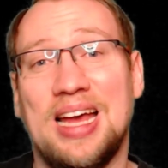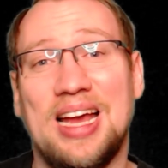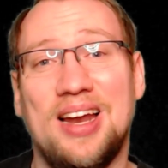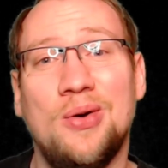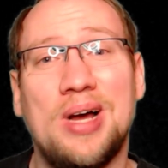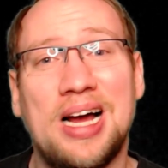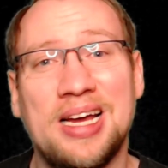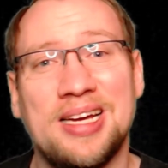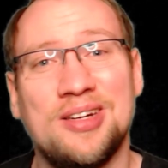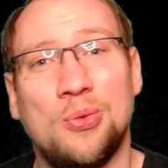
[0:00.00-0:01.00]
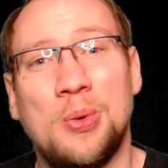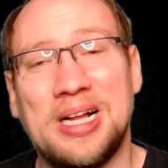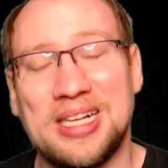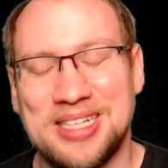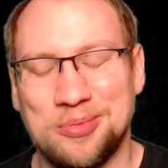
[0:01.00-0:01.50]
Hello, hi, and
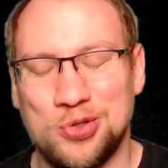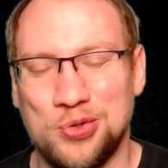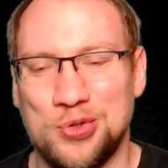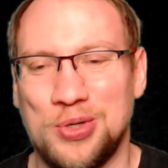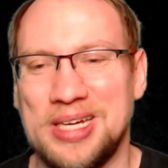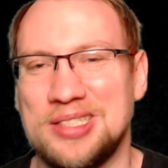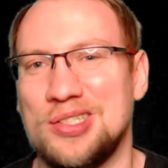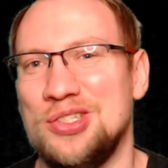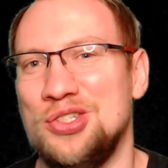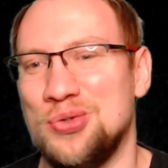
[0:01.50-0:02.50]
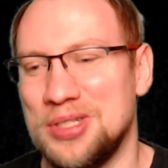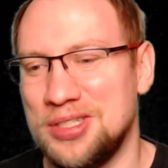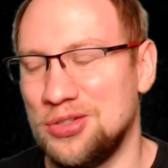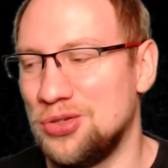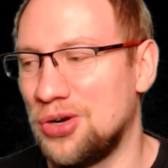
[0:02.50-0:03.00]
welcome to today's
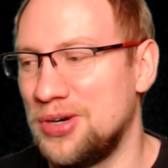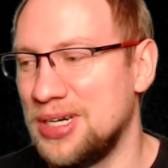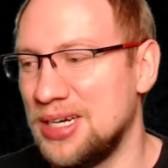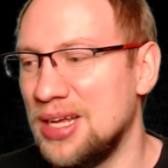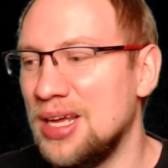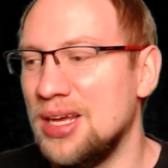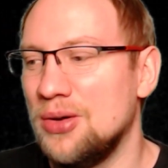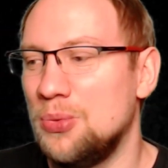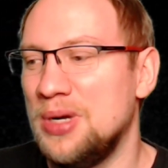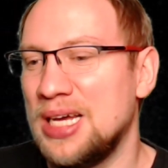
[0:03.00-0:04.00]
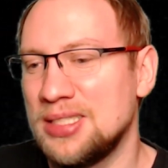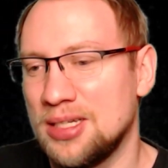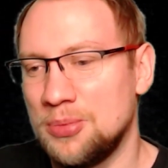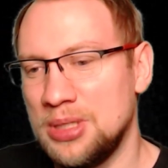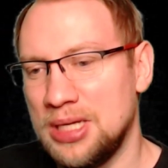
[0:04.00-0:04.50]
Unity tutorial. Last
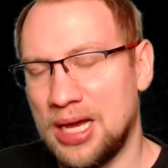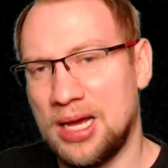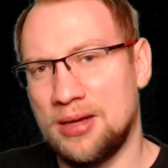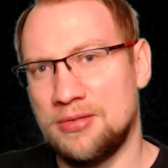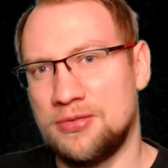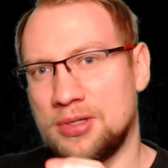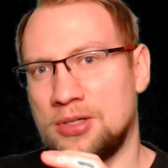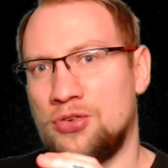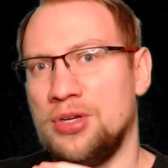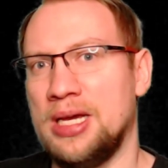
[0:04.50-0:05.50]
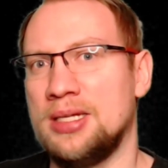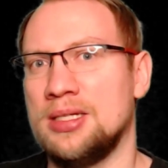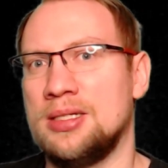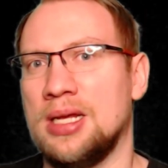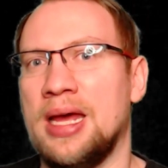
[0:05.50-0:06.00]
time we have
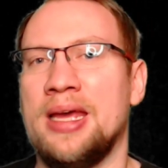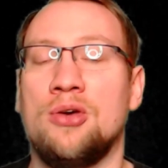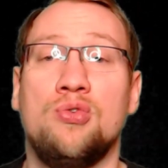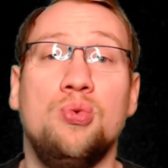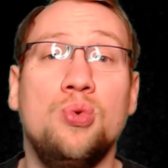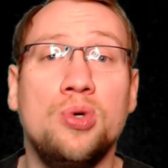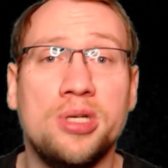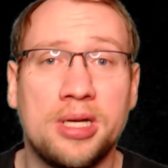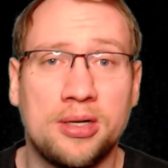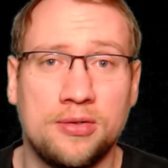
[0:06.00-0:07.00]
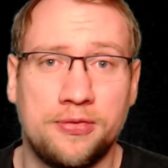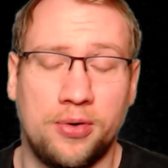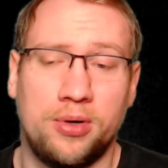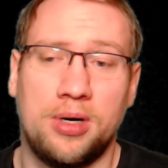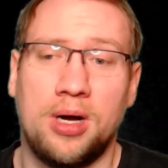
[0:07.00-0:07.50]
created a cooldown
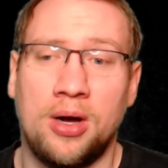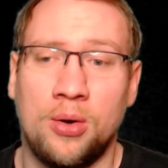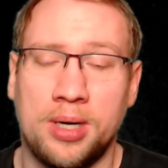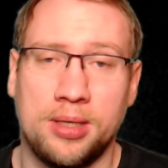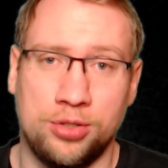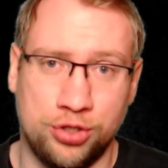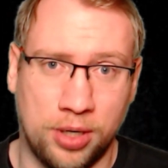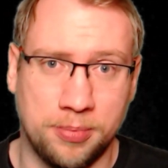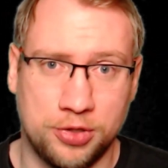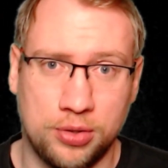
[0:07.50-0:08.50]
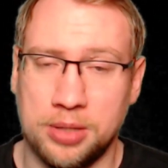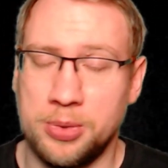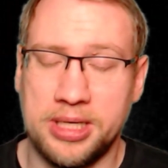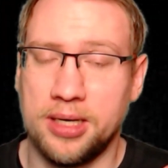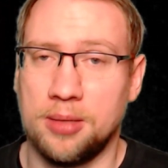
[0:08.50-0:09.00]
for our jump so that
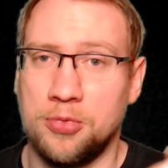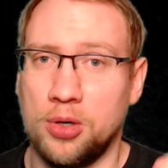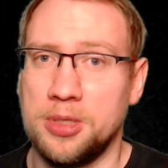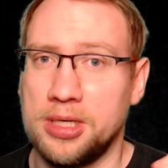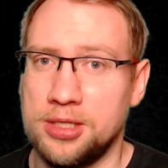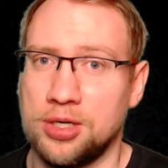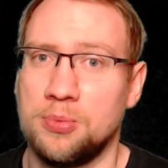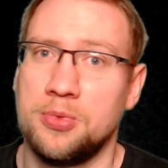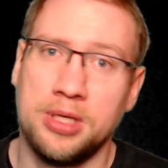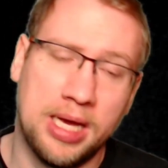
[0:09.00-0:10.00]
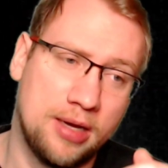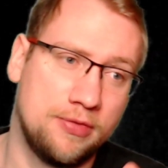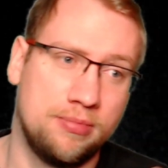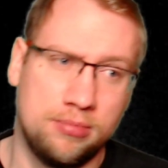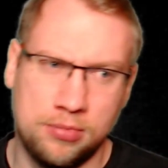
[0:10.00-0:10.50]
we cannot permanently jump. We have
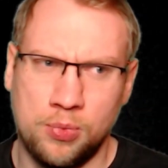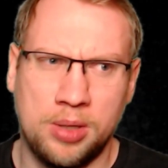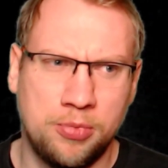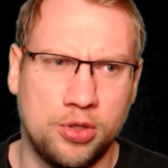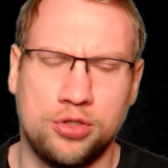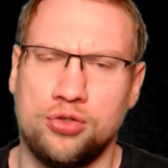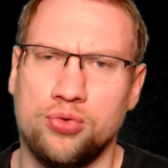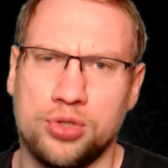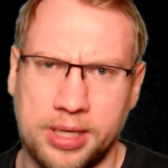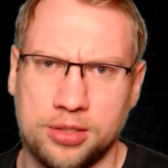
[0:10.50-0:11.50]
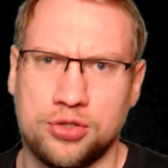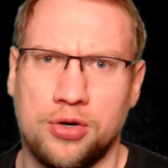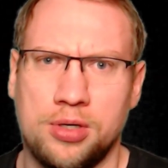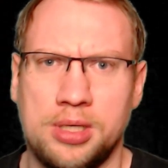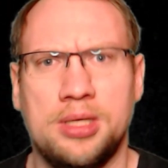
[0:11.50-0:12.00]
1.2 seconds
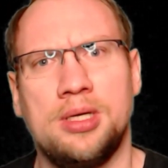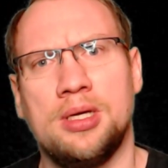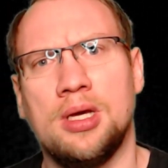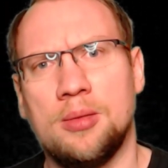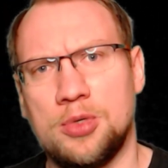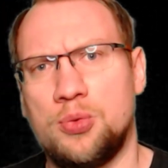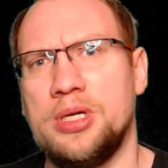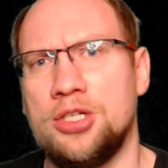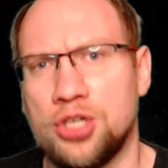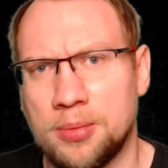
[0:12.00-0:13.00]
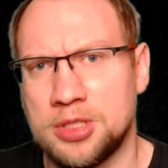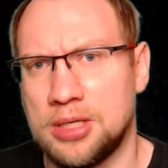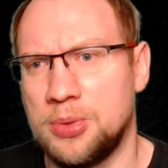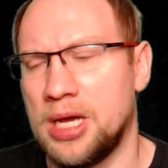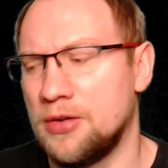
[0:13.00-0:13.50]
currently between jumps
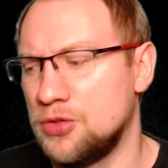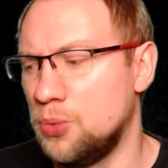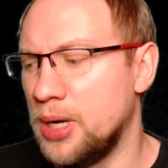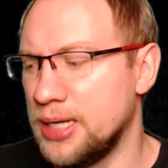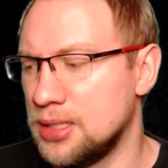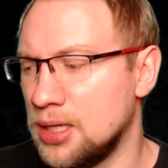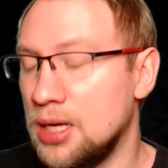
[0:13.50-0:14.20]
that we have to wait.